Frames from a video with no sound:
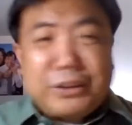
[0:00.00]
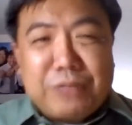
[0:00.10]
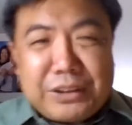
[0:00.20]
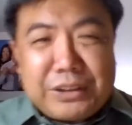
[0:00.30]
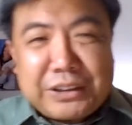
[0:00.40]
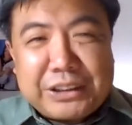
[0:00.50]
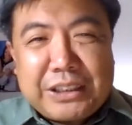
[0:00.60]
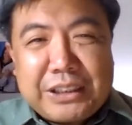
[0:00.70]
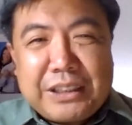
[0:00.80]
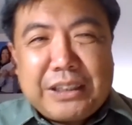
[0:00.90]
of
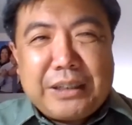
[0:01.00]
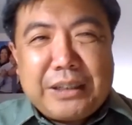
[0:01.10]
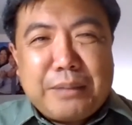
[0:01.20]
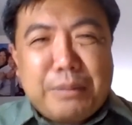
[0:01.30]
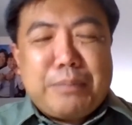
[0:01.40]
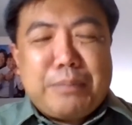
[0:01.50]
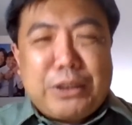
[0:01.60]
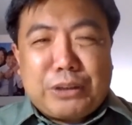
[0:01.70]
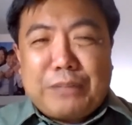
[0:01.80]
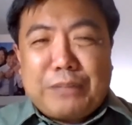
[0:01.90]
years, but
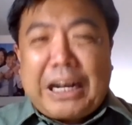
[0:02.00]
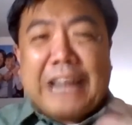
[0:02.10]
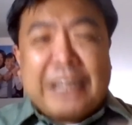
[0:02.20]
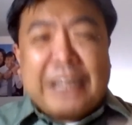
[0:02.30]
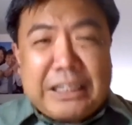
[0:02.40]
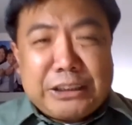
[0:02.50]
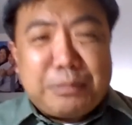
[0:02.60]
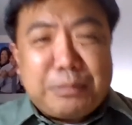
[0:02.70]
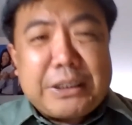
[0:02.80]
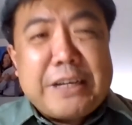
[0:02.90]
because of the
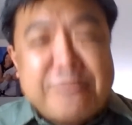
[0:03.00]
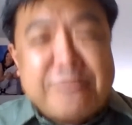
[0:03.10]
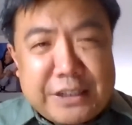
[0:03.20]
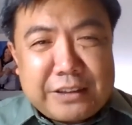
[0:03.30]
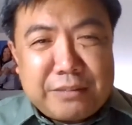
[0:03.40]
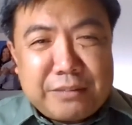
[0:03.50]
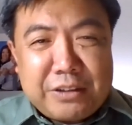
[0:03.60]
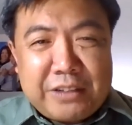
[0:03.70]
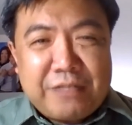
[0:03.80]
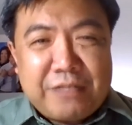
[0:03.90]
cataclysmic event of
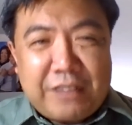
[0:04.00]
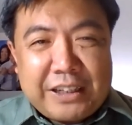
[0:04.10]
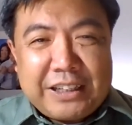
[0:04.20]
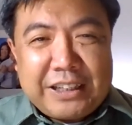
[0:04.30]
the Great Flood.